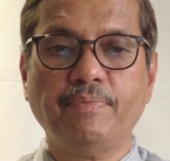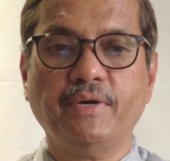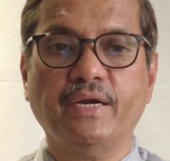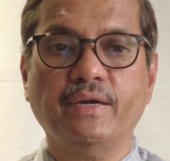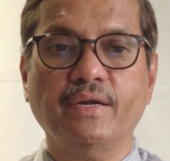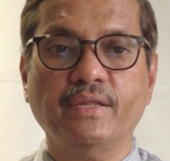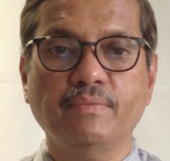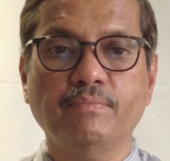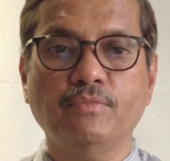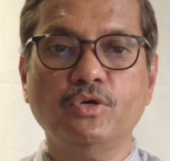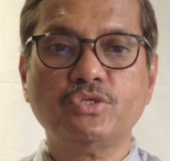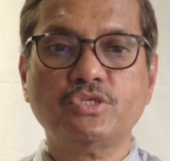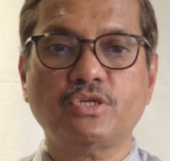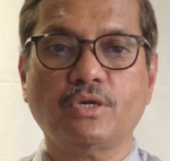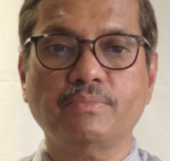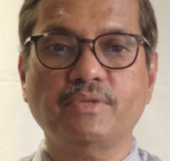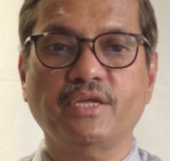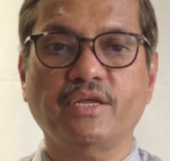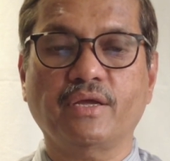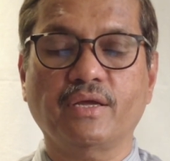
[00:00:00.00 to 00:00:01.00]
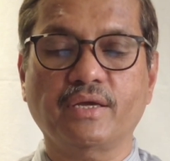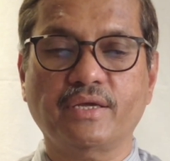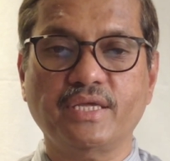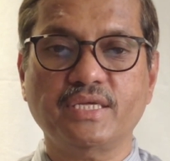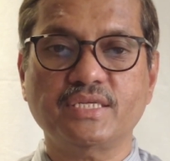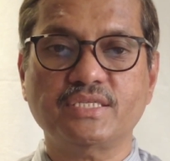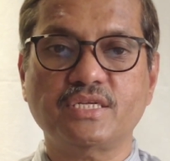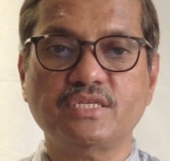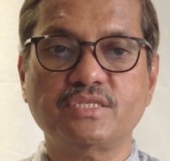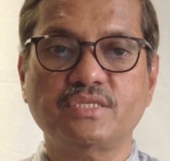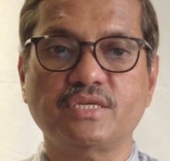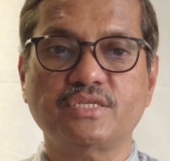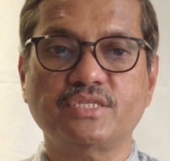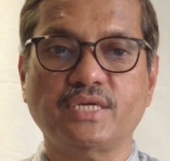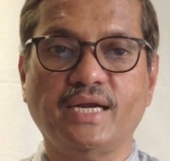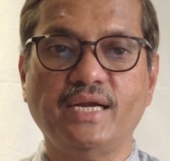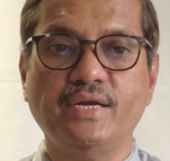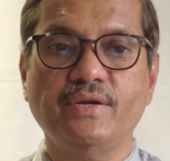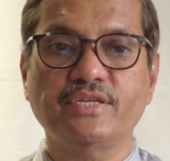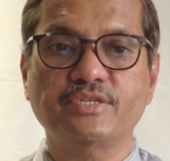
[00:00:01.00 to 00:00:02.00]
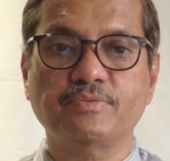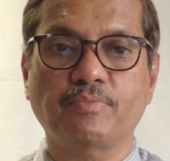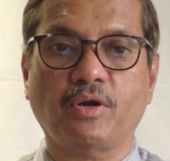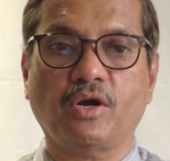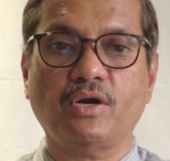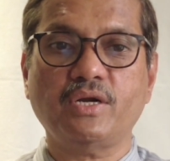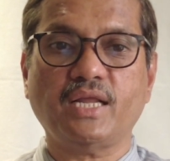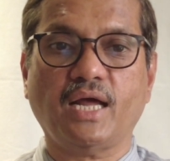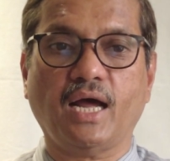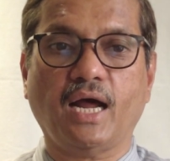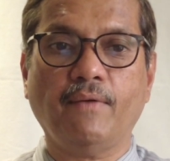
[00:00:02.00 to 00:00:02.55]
in most of the cases the child is brought